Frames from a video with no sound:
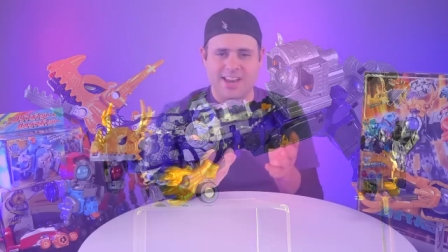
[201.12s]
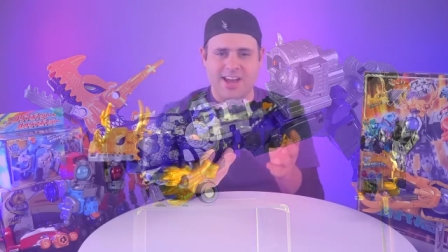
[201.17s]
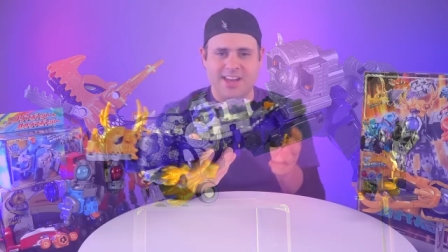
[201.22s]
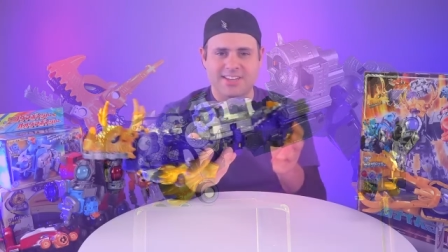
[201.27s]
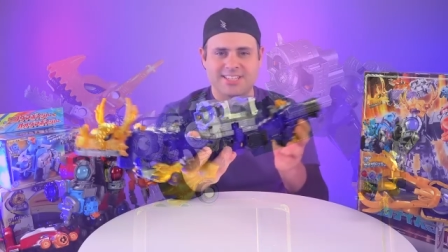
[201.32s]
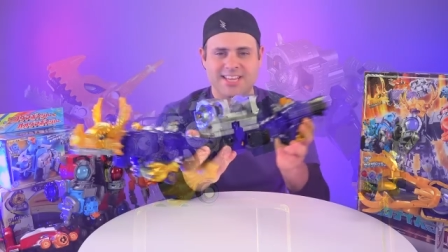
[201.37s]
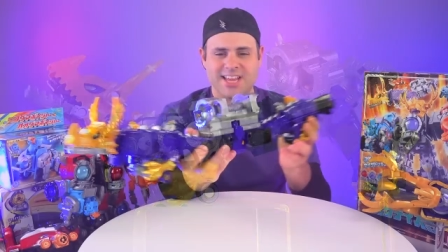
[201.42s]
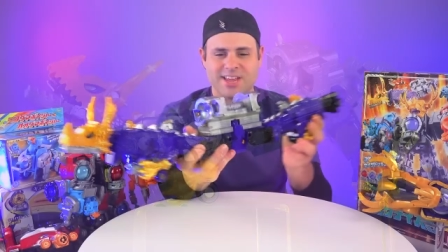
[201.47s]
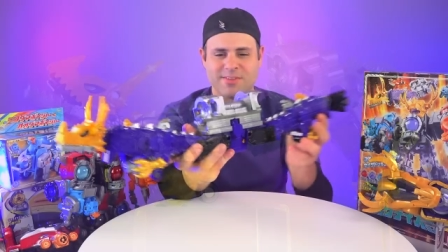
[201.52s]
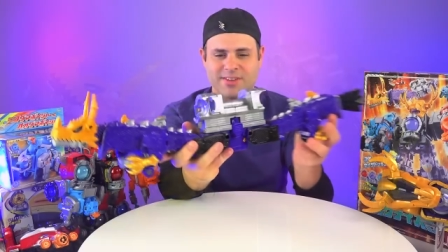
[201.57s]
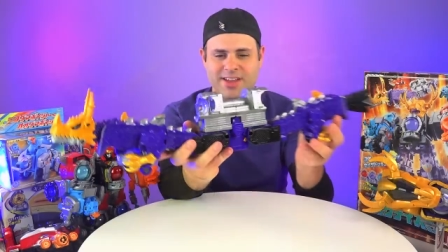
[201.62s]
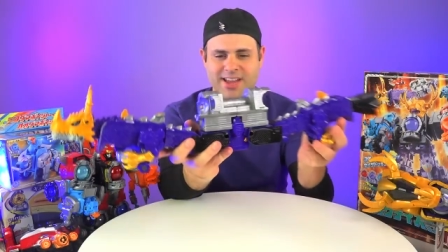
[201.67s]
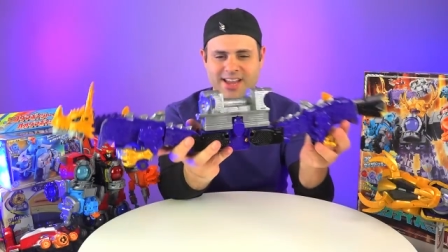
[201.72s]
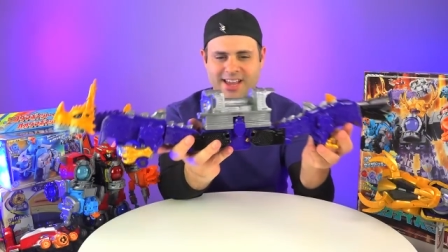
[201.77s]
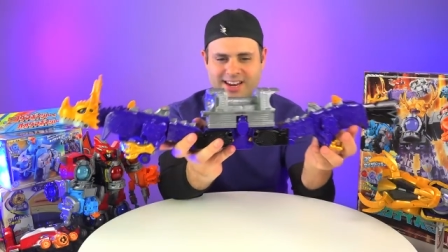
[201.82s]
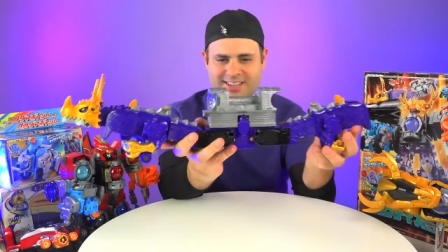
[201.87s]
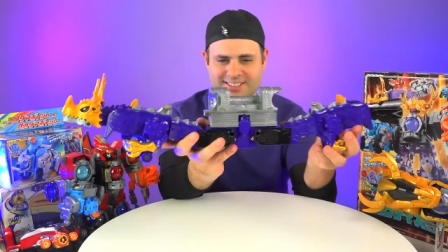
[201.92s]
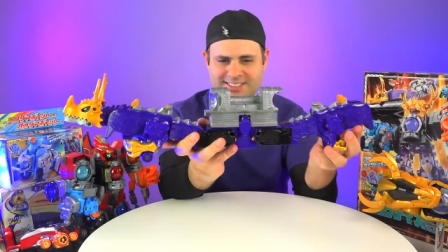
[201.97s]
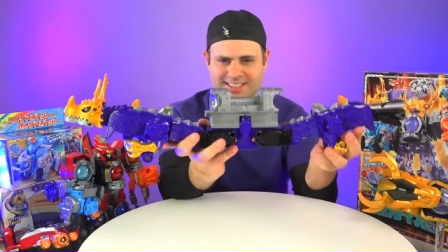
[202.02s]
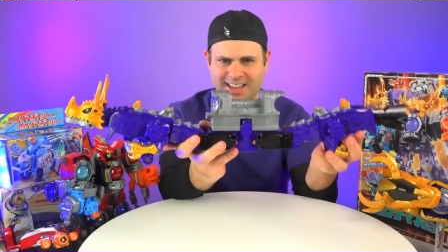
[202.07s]
it on TV
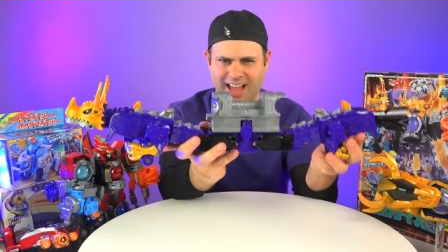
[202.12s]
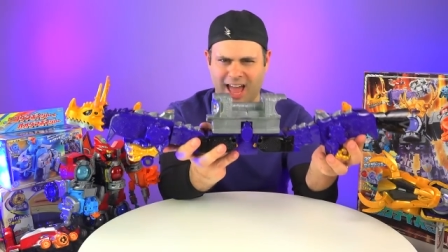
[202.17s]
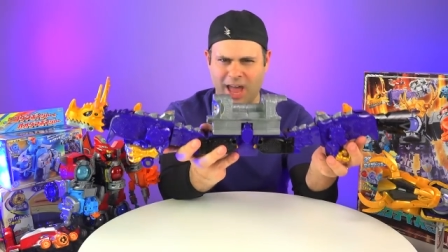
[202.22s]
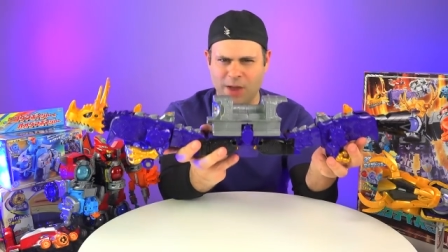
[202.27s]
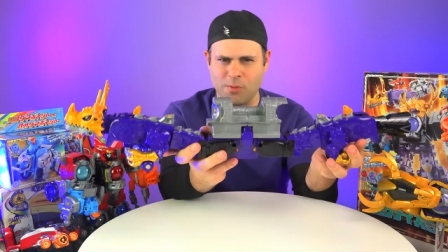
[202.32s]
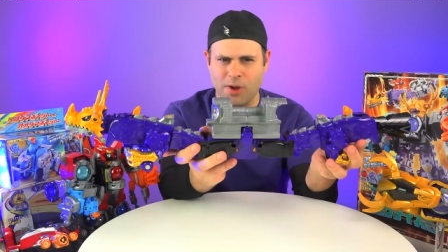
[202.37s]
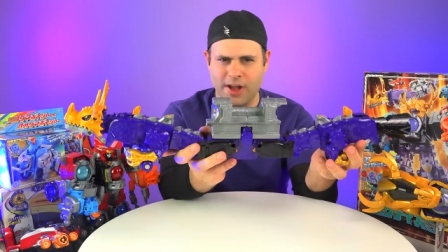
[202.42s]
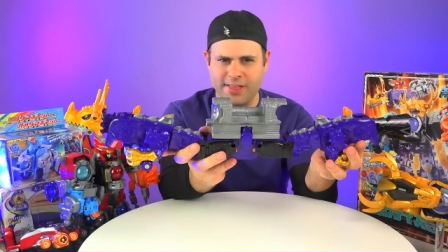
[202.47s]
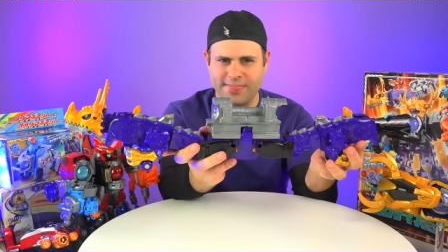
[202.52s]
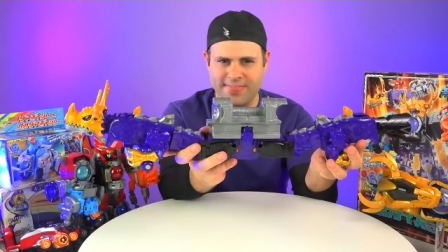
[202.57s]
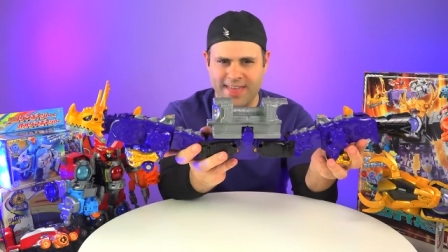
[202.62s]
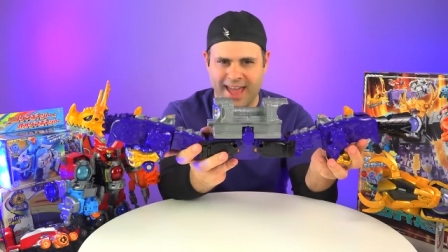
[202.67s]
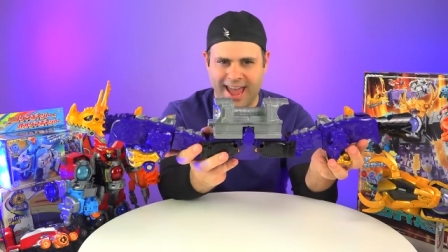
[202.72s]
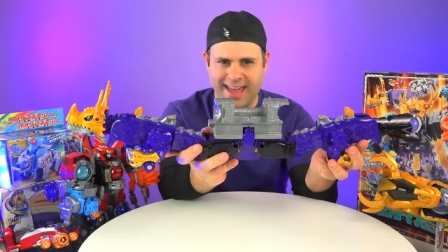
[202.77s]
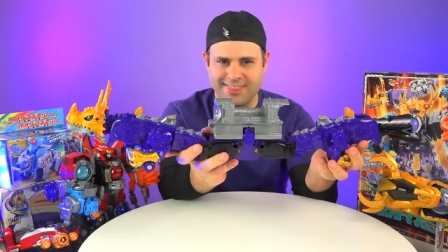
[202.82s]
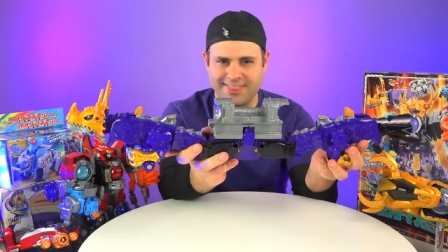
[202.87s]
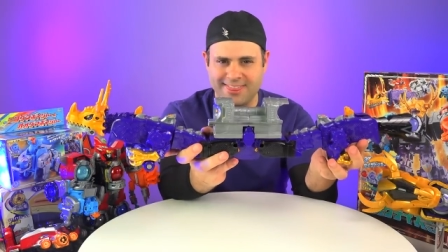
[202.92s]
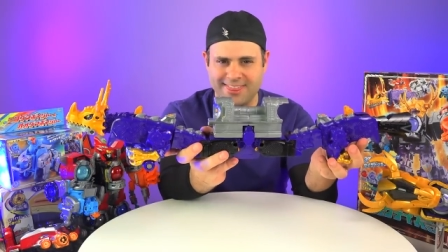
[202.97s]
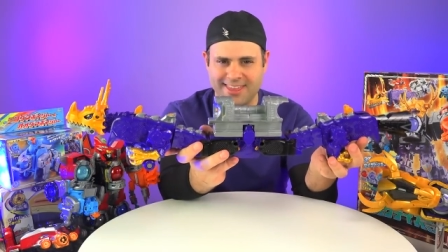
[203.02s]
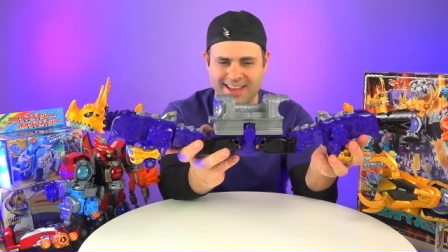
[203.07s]
and it's like, I want
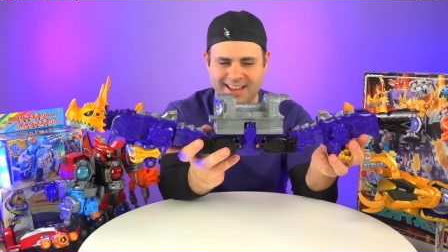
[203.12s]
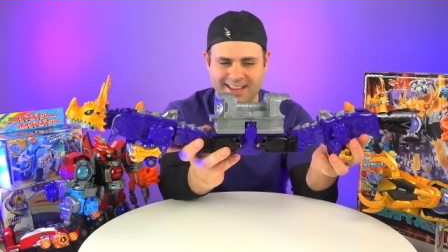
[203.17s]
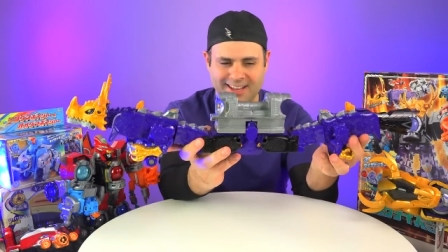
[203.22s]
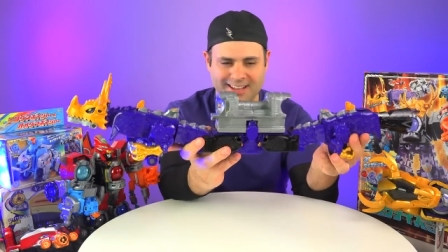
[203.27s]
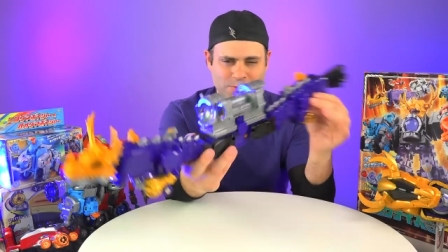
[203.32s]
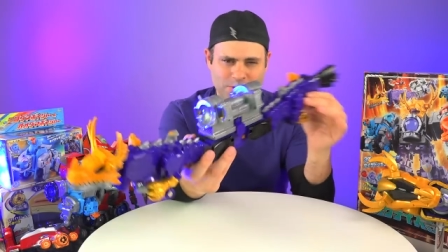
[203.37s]
that thing,